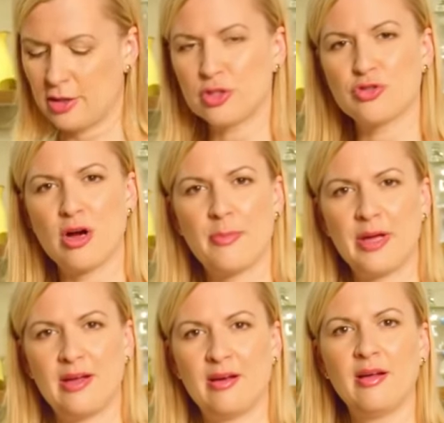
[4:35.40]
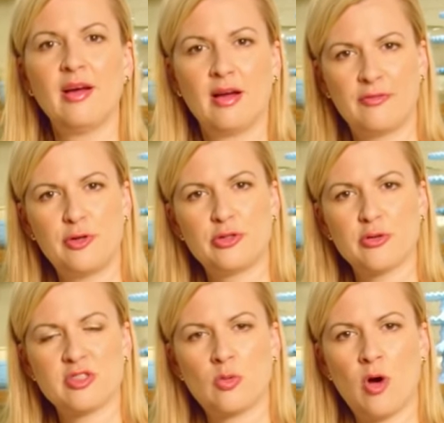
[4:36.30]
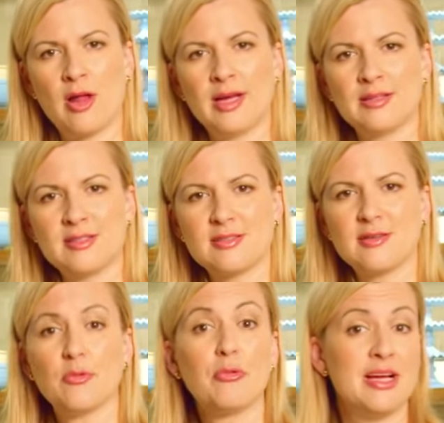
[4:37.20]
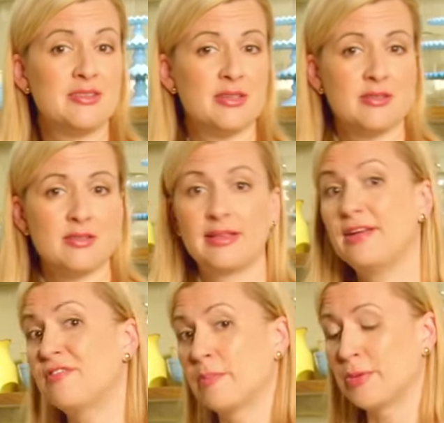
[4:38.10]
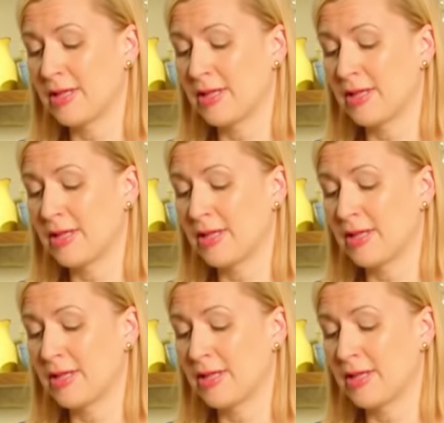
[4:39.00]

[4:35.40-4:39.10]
you can drop in a few toasted walnuts, raisins, leave them